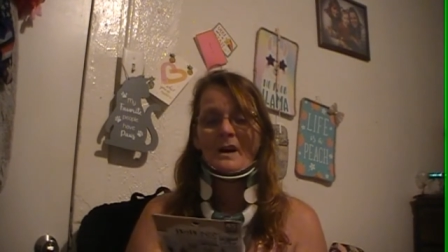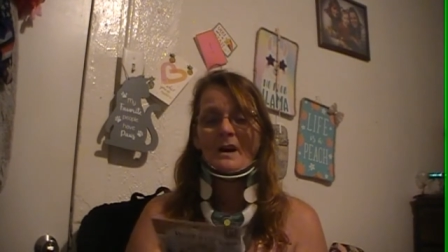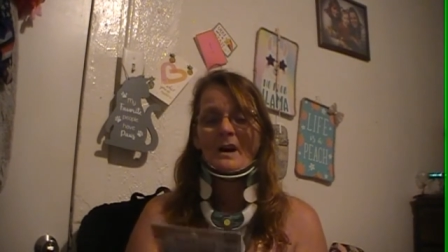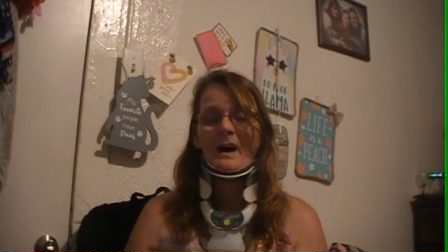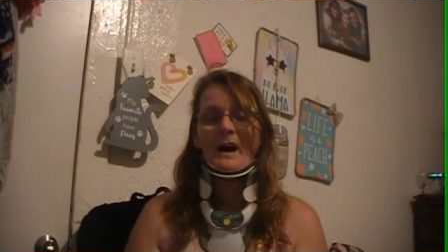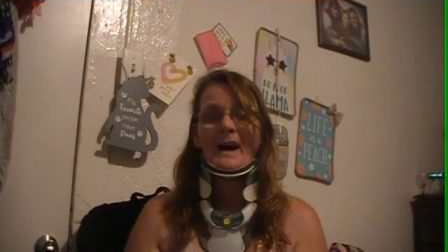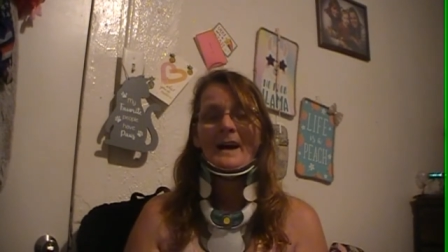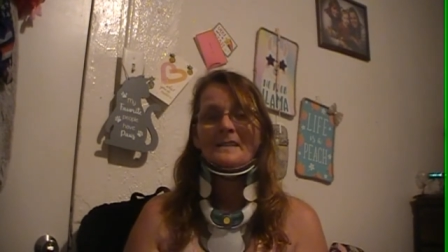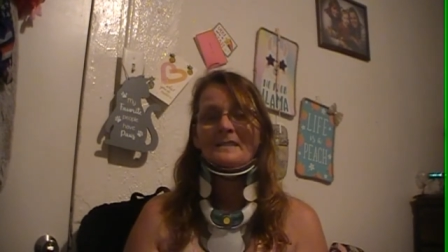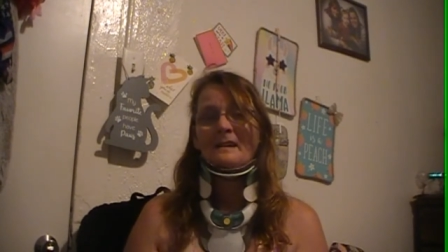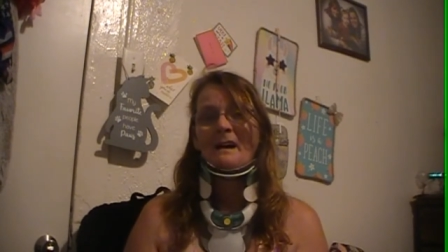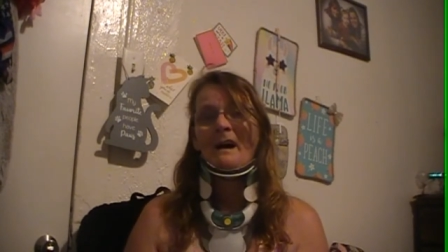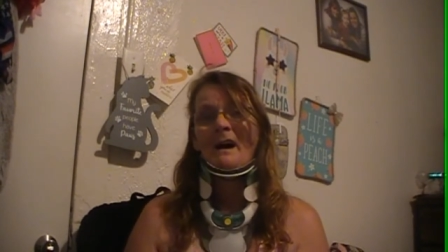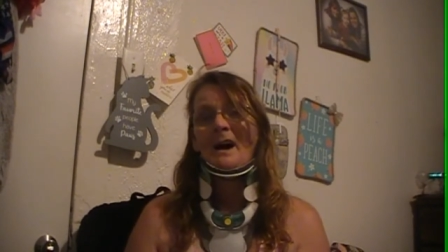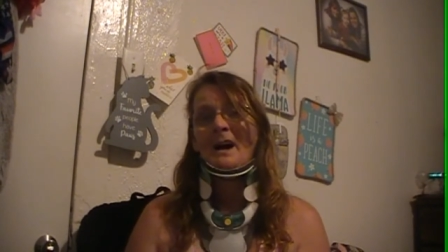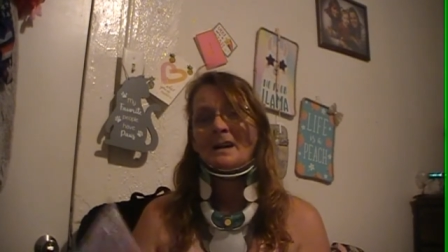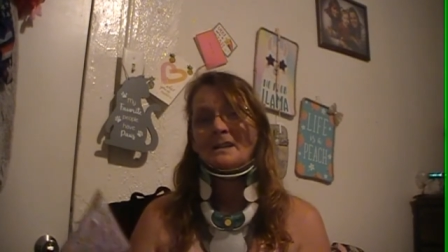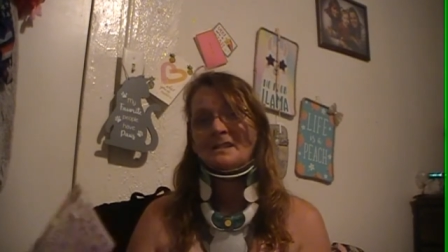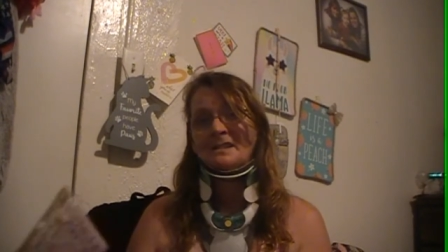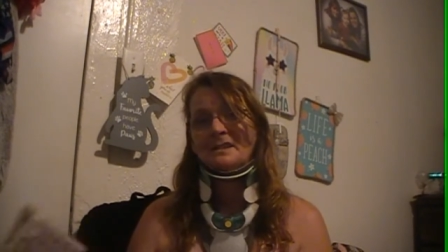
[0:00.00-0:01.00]
I
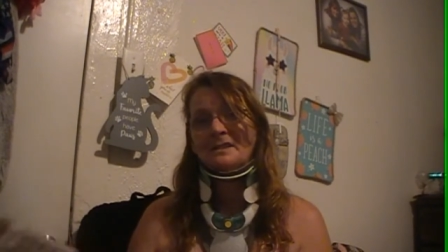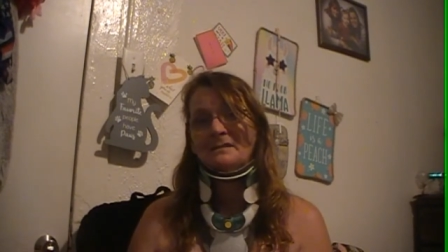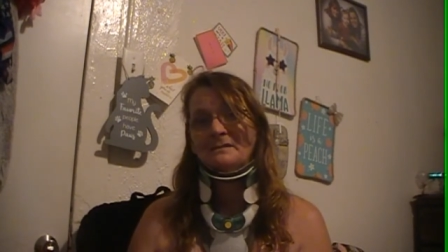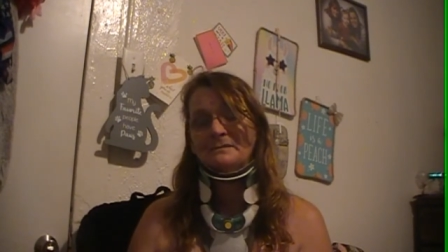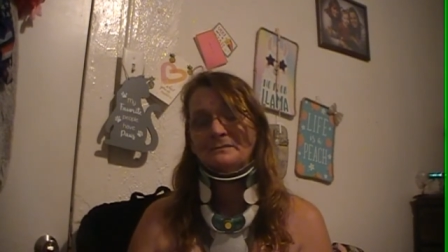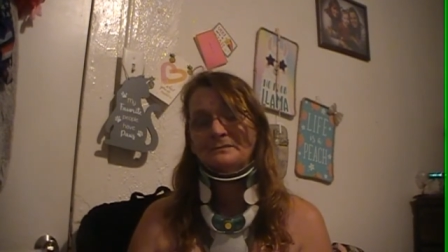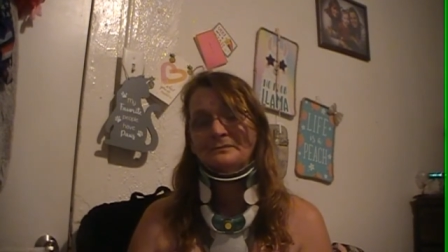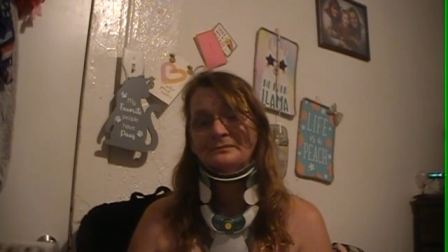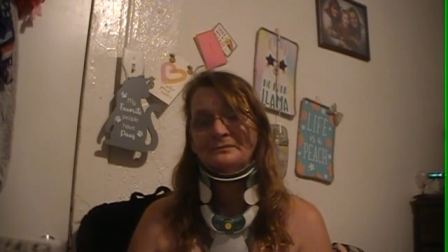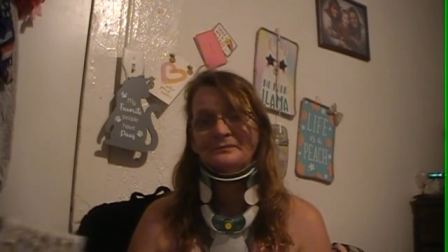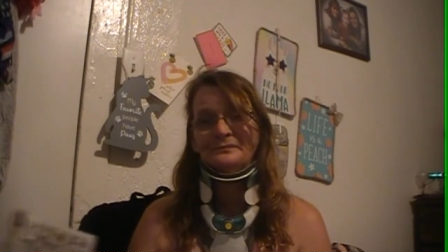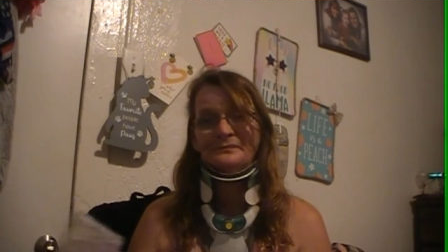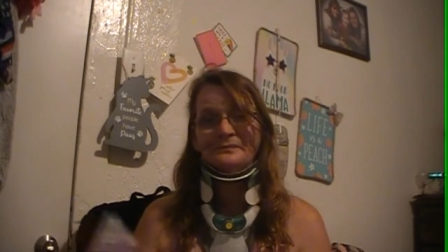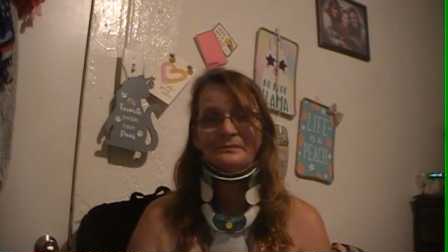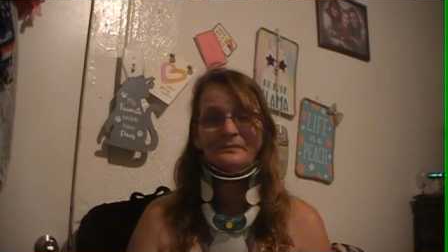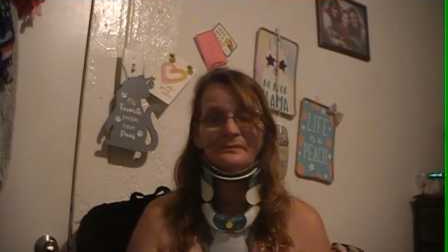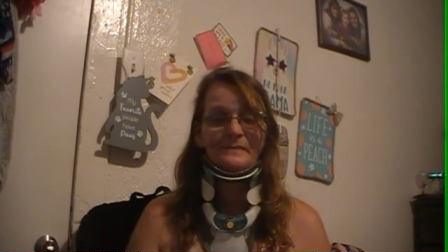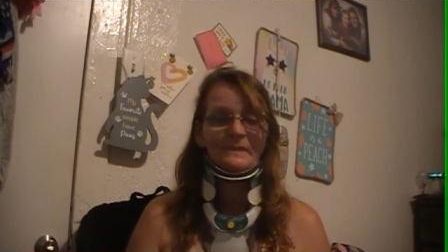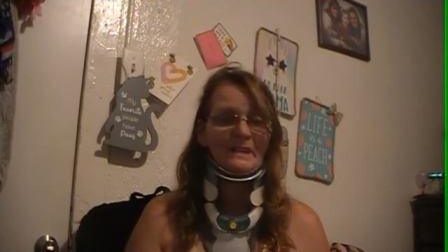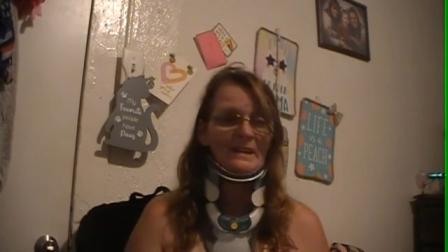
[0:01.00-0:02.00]
thought,
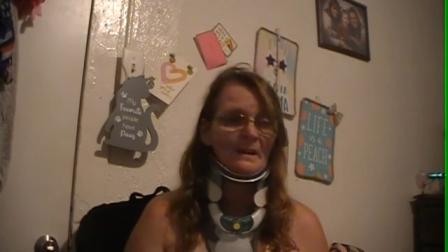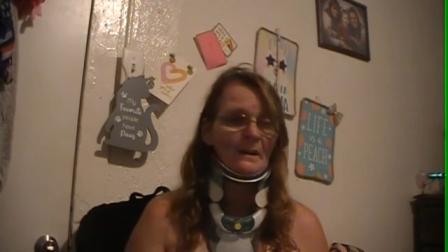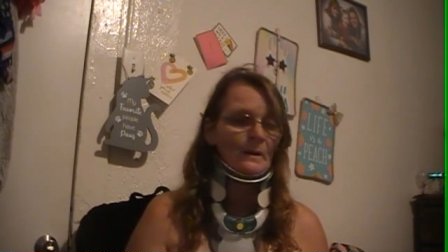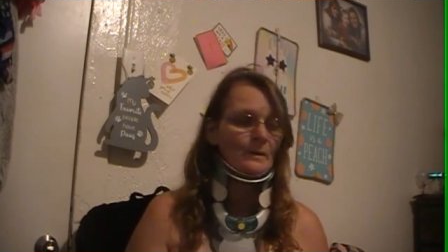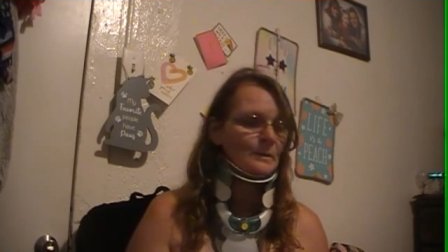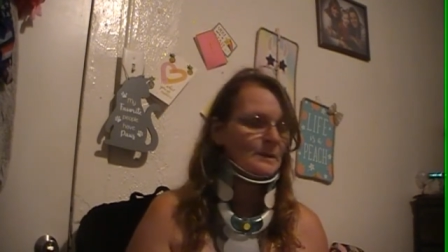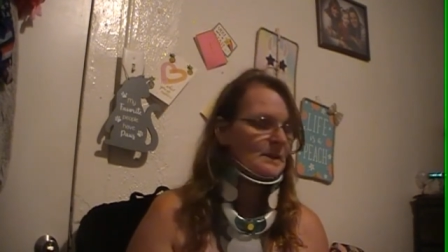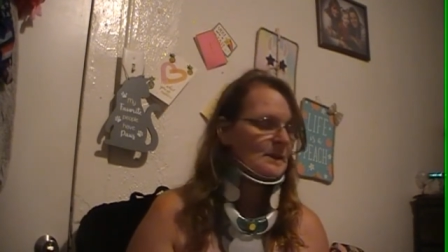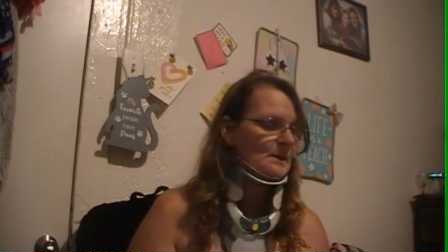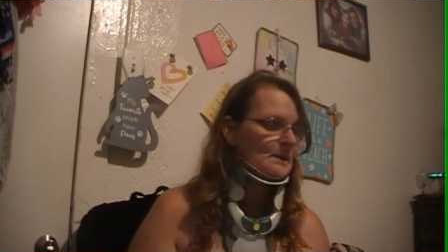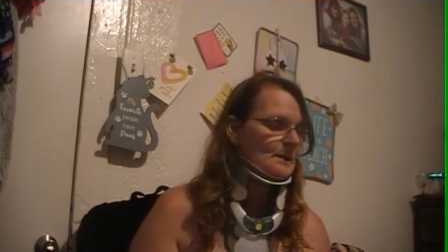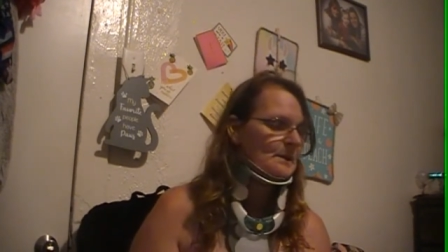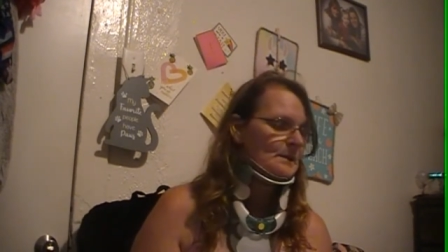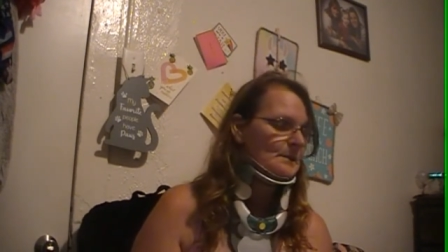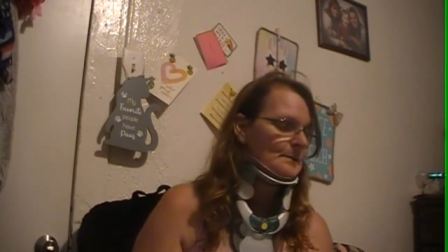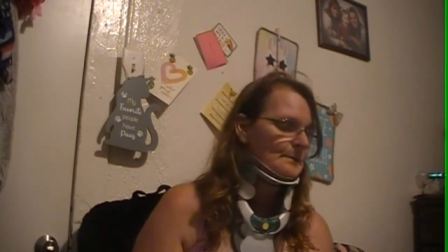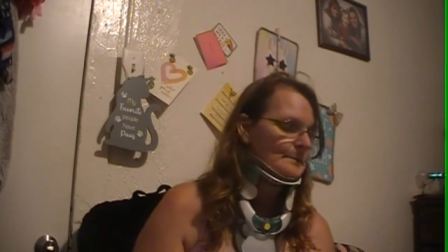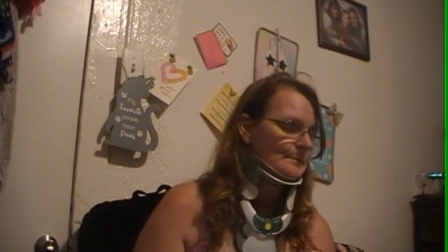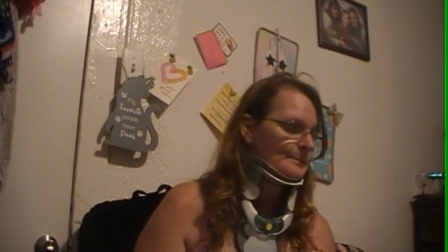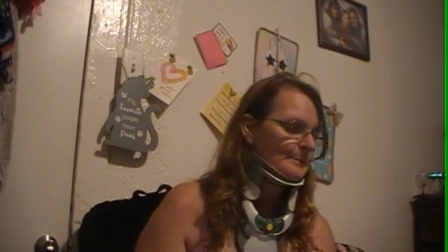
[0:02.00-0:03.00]
you know,
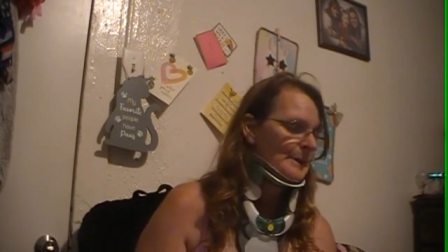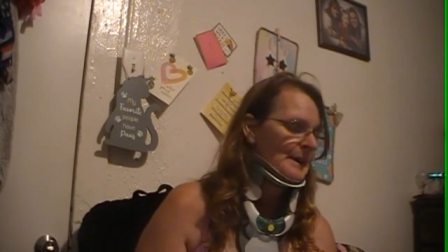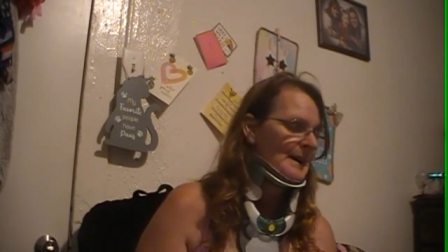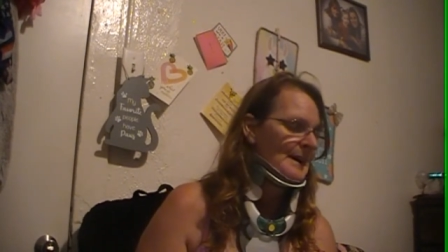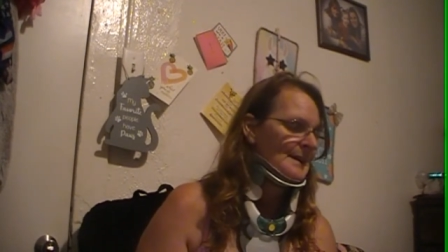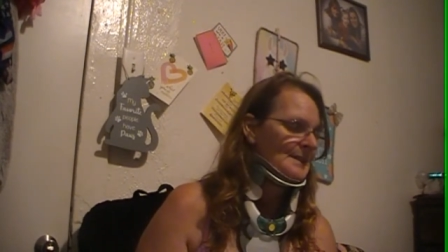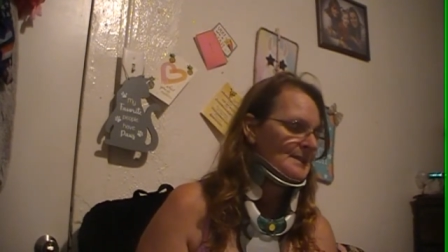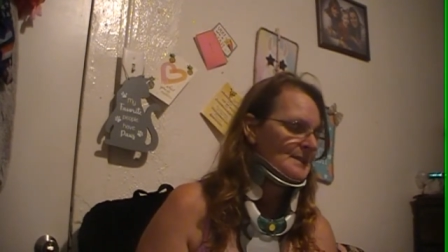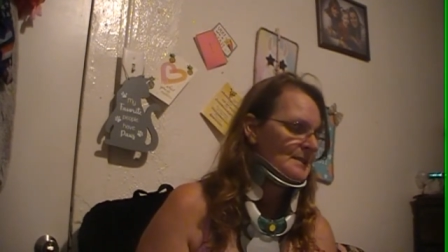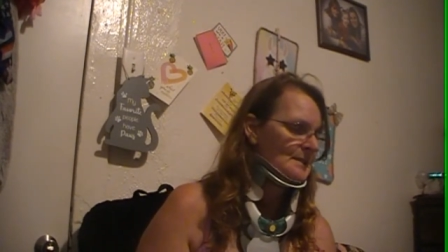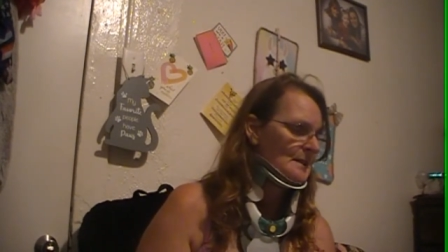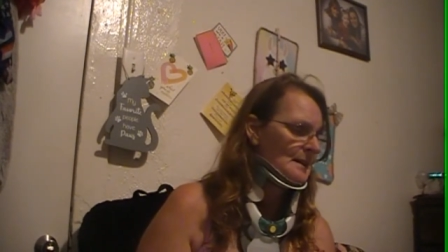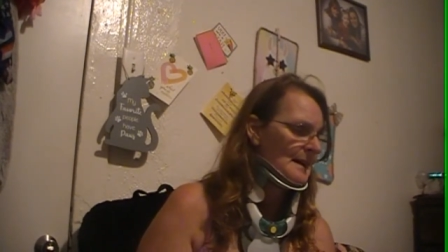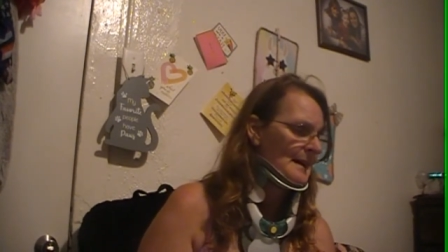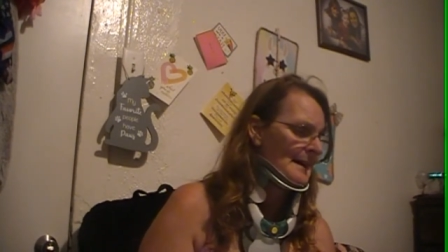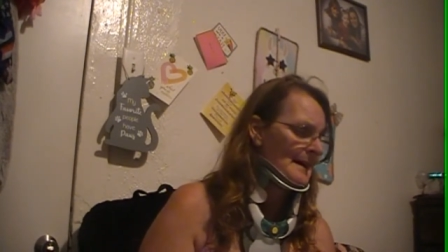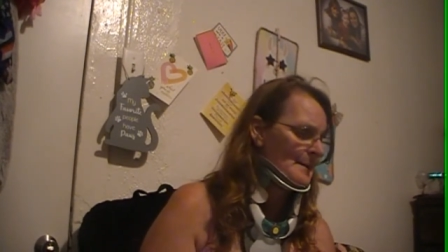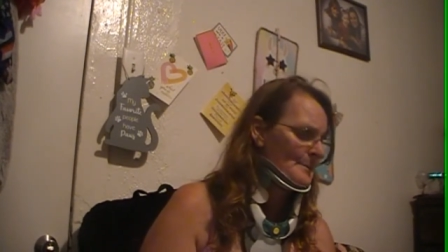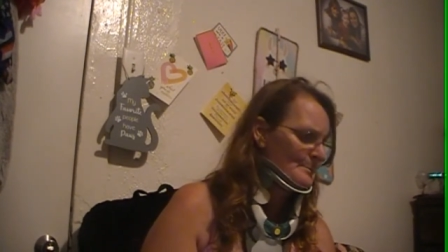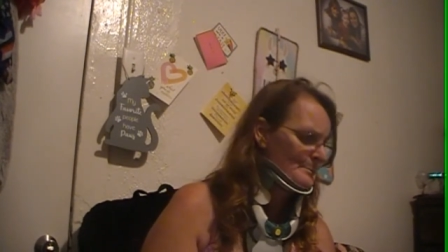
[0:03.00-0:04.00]
but
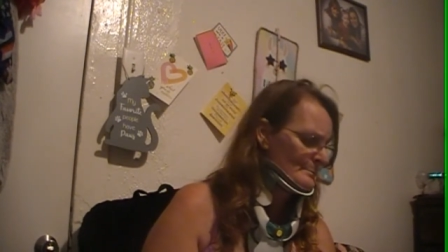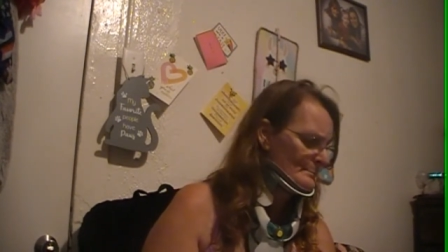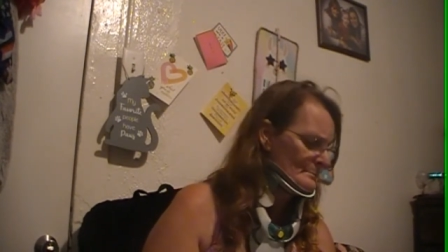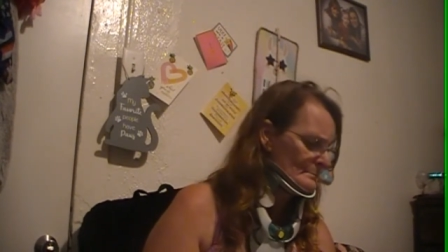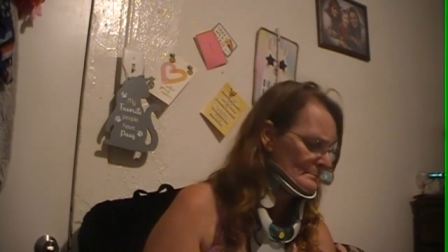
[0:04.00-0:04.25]
yeah,